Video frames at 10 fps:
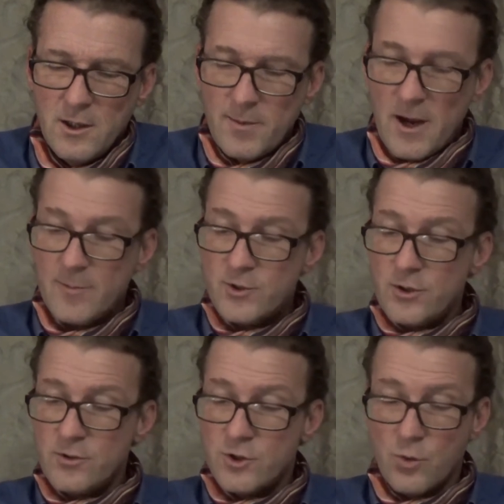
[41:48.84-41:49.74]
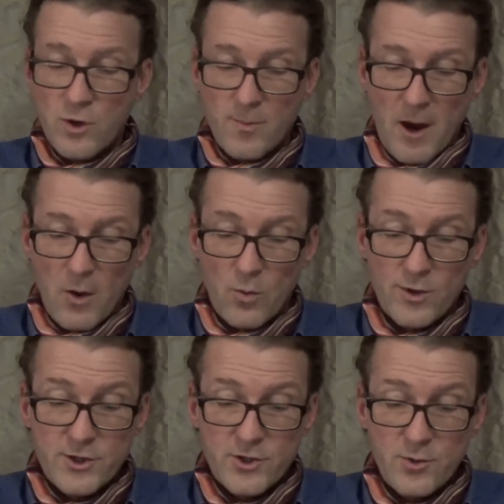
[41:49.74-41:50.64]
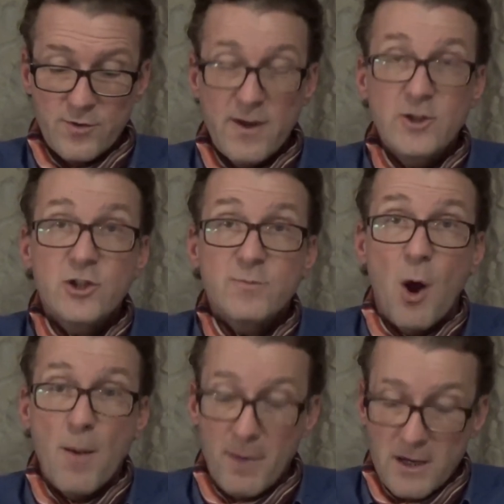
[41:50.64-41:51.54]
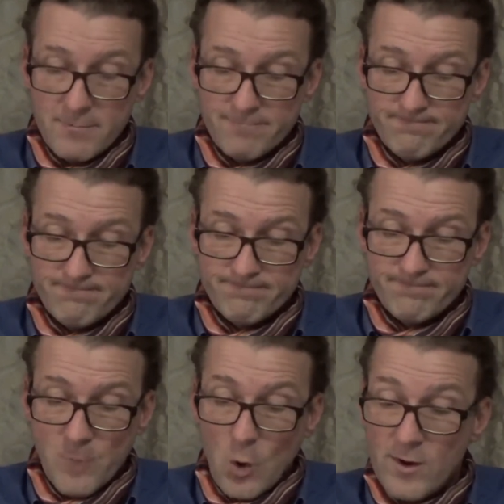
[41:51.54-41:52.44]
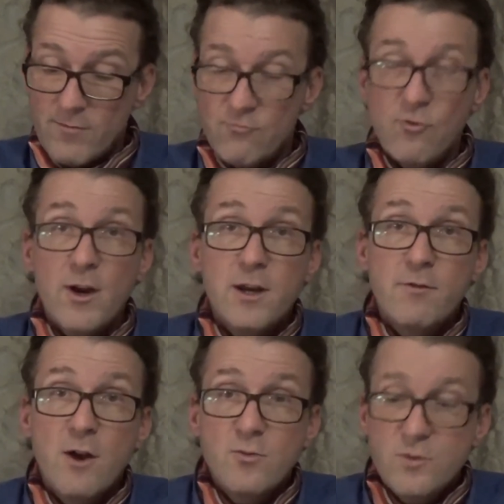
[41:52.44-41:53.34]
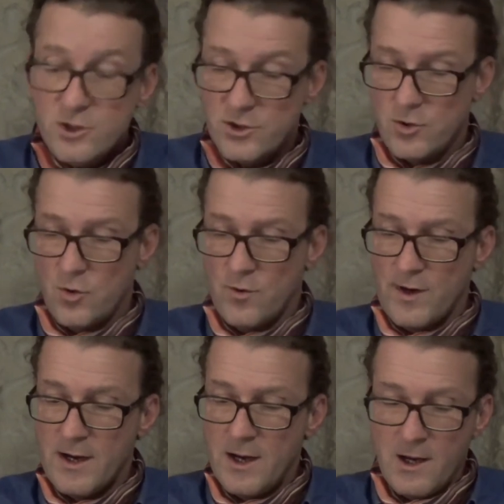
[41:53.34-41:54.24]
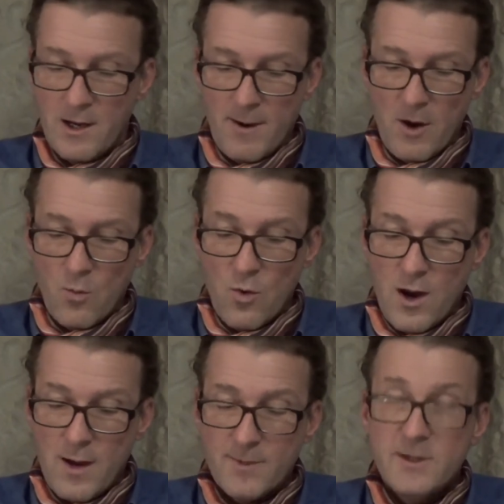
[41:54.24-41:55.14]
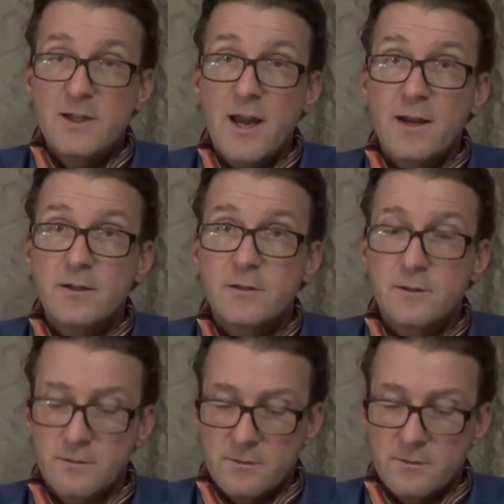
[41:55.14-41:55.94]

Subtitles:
Perhaps you can talk about what his new adventures might be, or even write your own story about what happens next.